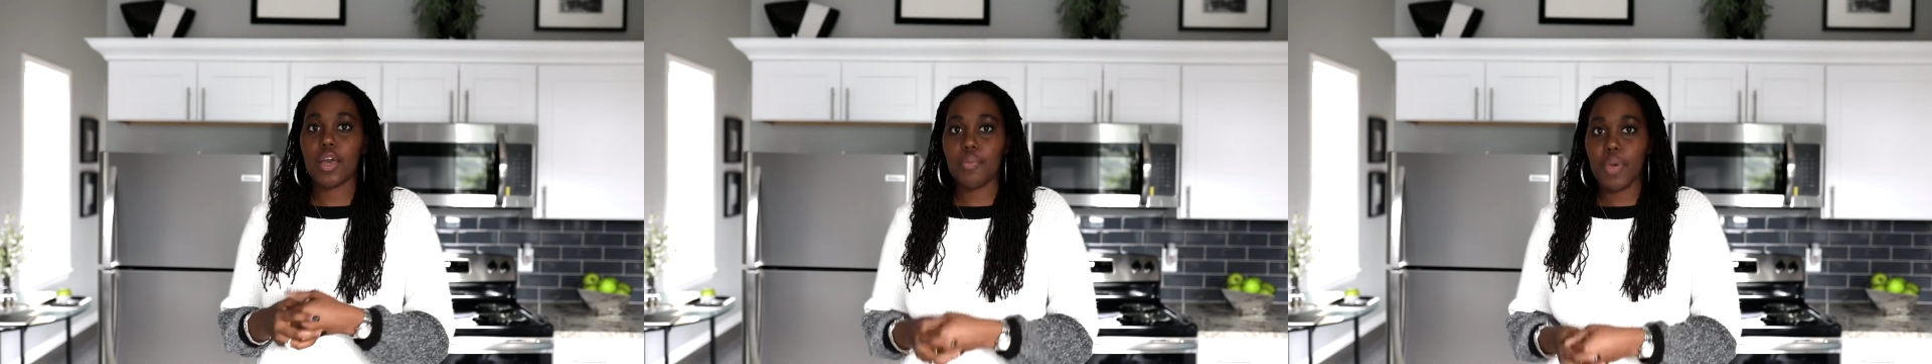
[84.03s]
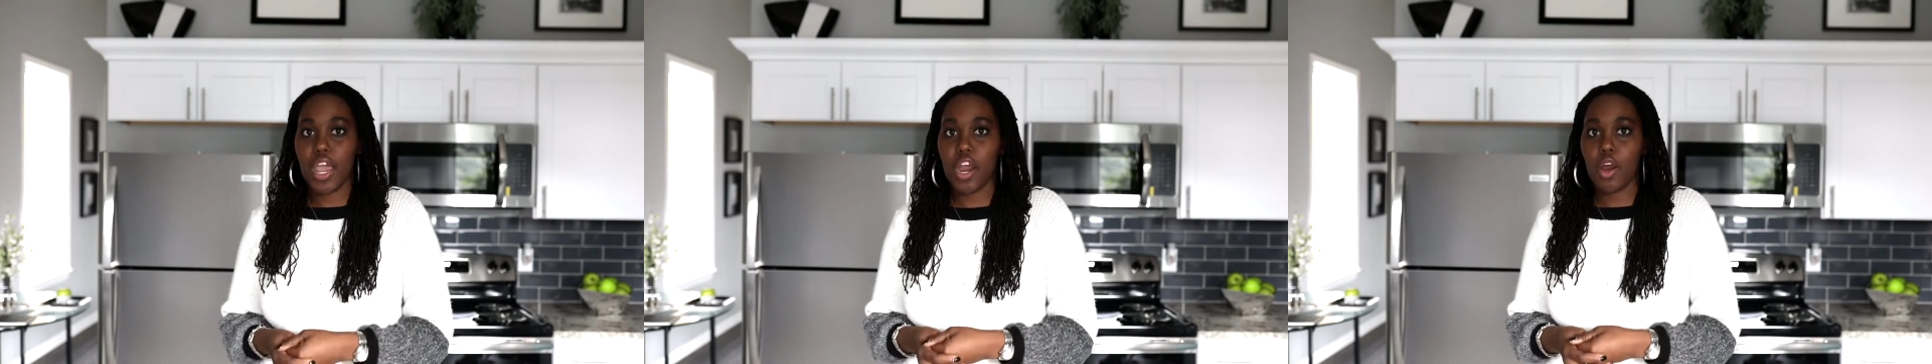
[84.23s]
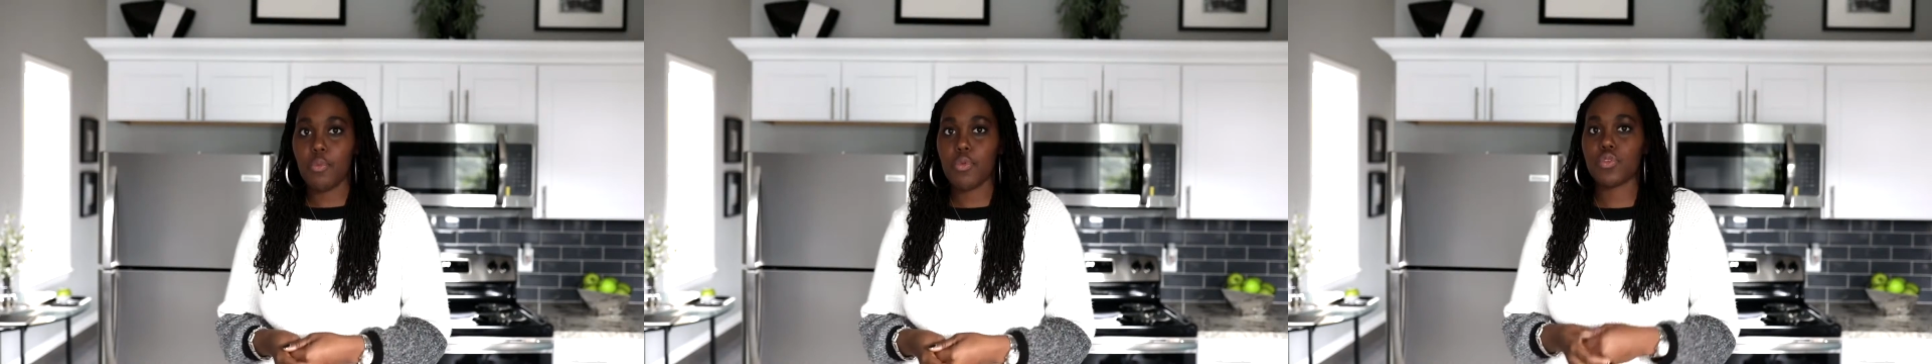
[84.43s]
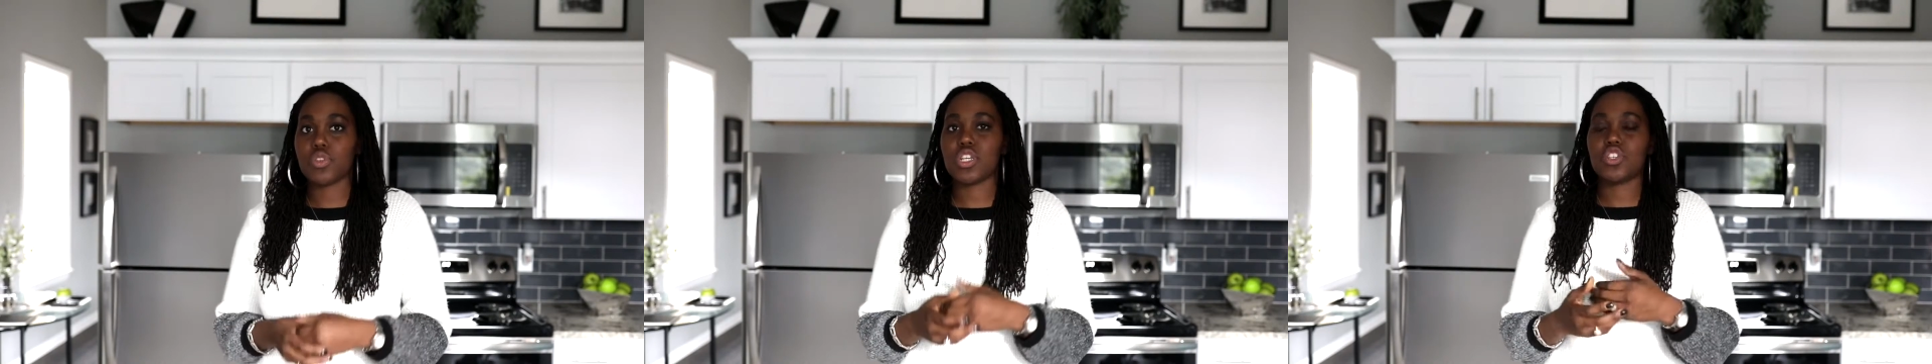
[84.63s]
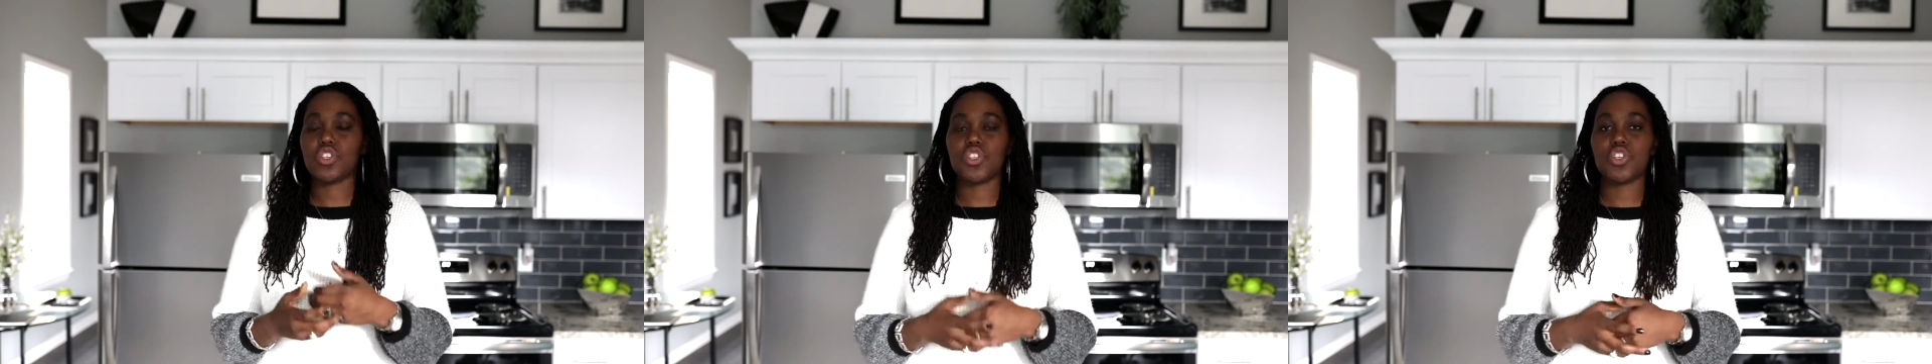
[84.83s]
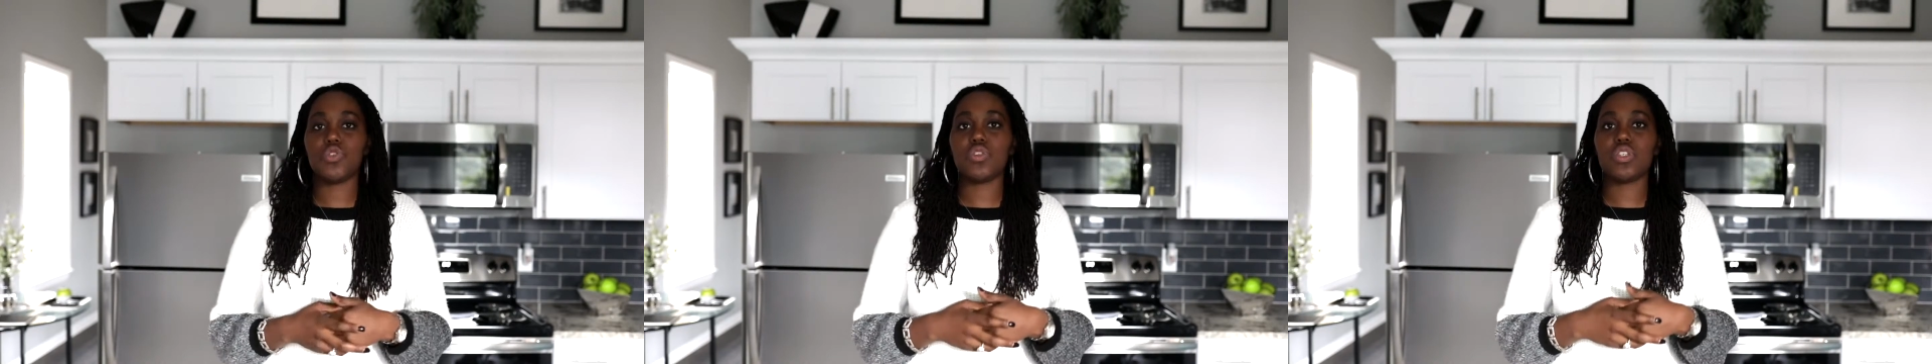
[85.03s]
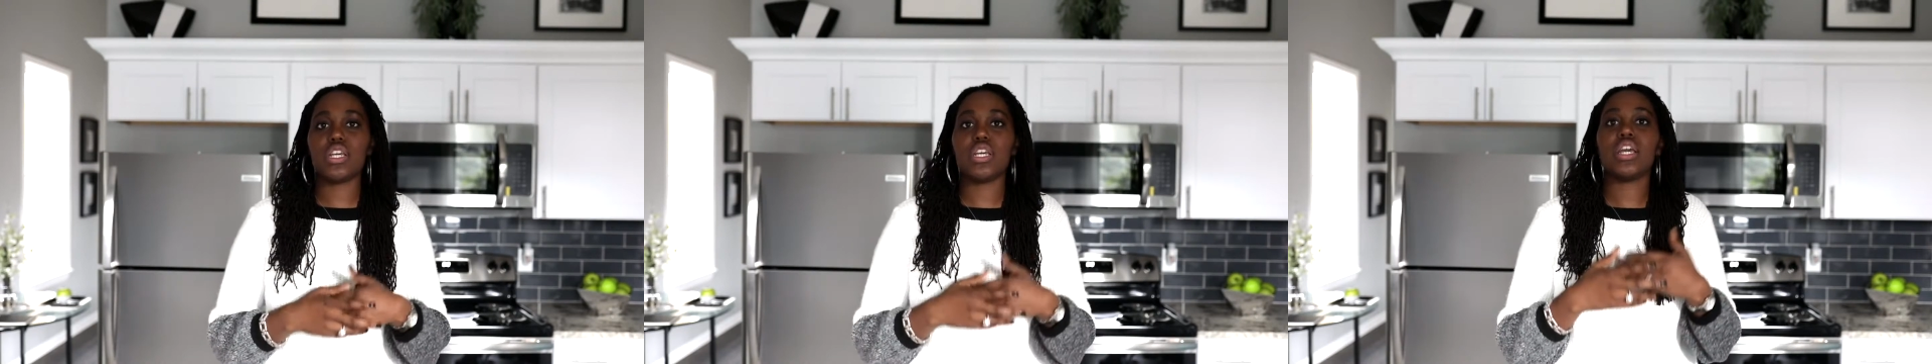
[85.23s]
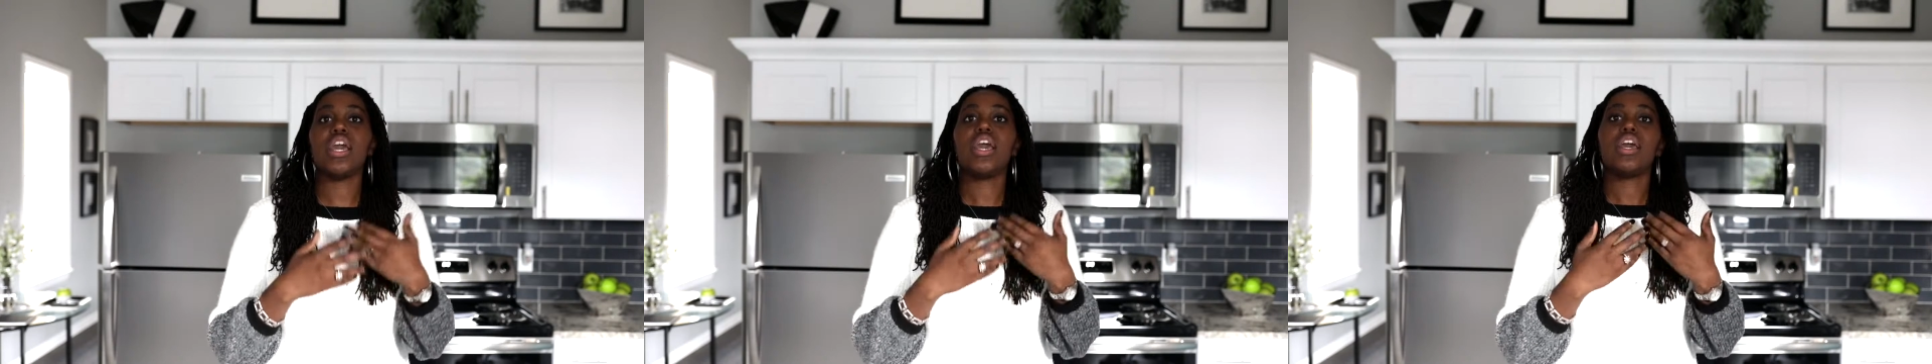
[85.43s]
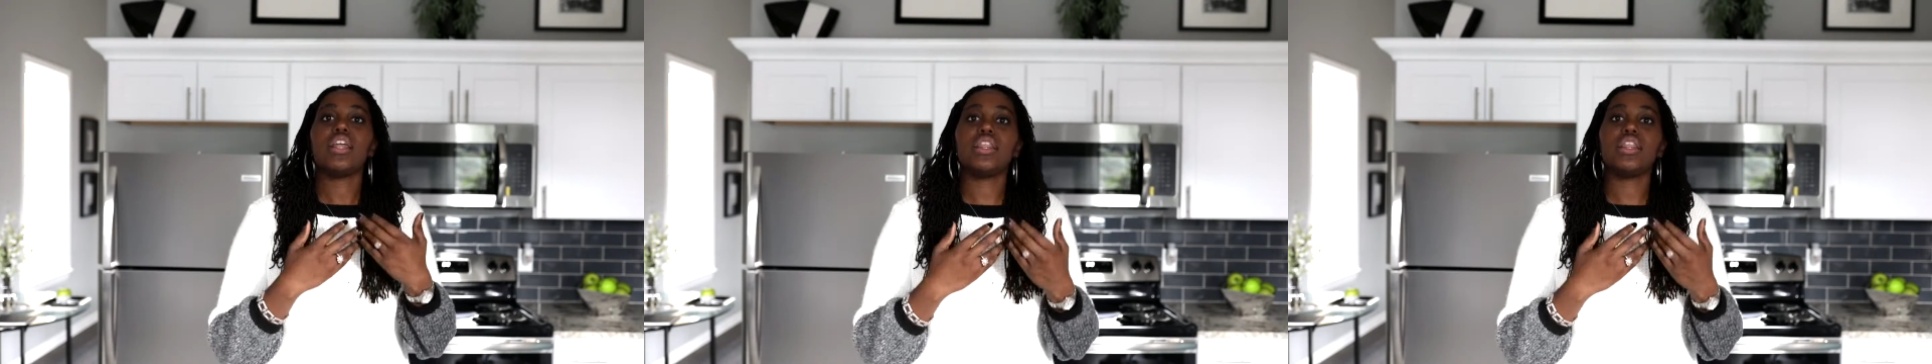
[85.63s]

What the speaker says: comparables, is using